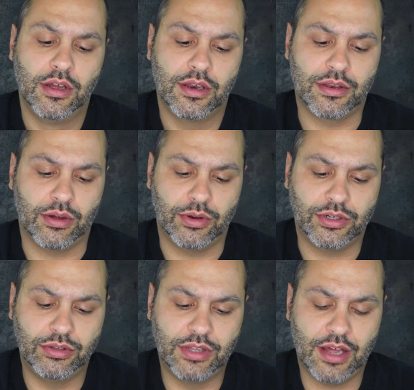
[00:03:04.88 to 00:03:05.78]
So in
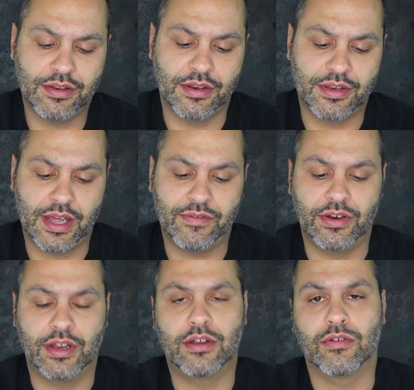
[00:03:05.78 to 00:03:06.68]

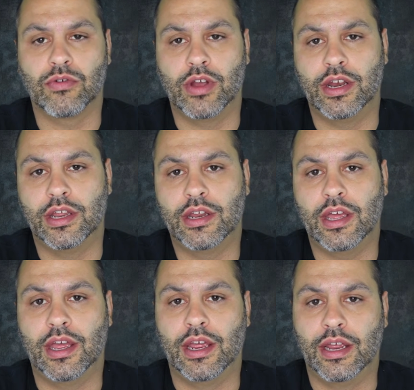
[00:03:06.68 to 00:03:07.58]
2007 they created
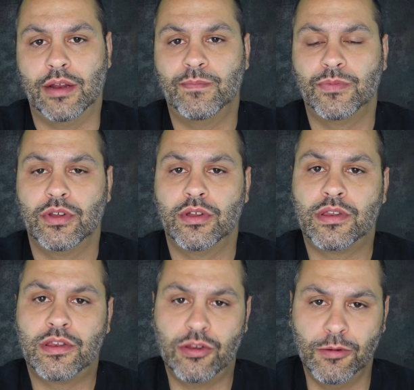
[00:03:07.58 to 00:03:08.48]
a
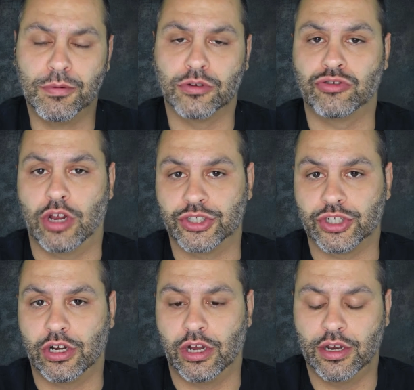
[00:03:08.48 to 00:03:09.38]
super
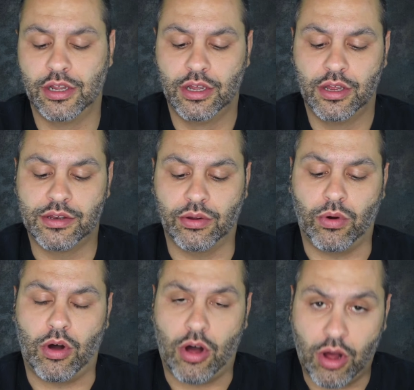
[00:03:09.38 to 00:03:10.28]
treasure hunt.
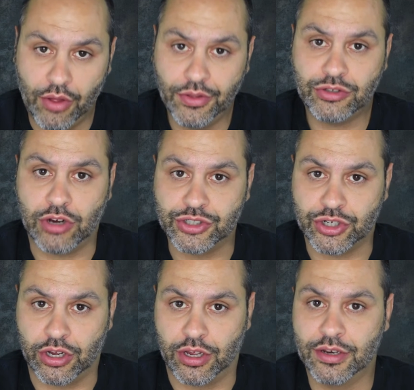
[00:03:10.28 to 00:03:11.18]
So all the
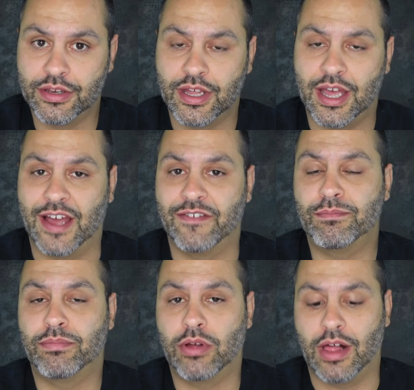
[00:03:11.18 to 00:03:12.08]
treasure hunts
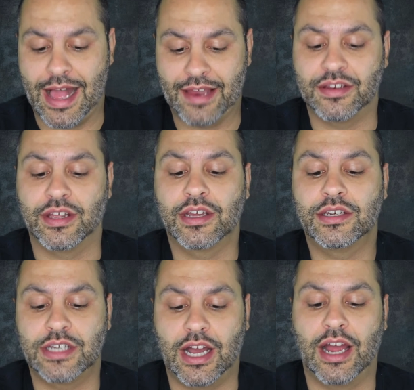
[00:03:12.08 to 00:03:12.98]
have
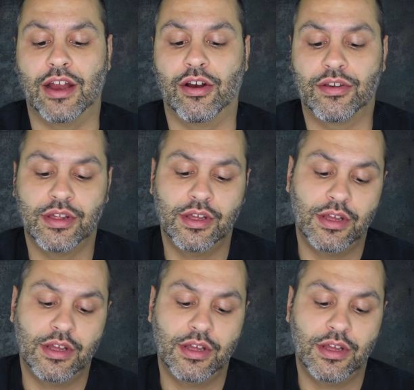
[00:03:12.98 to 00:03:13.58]
plastic tires.